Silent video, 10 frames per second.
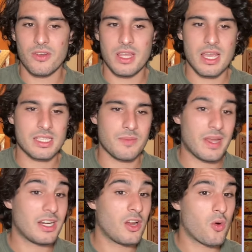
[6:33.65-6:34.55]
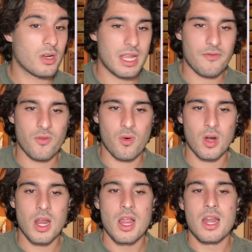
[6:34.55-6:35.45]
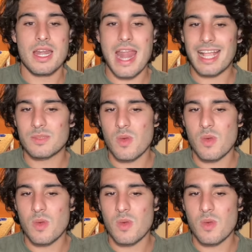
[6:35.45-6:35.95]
He has a pending court date for next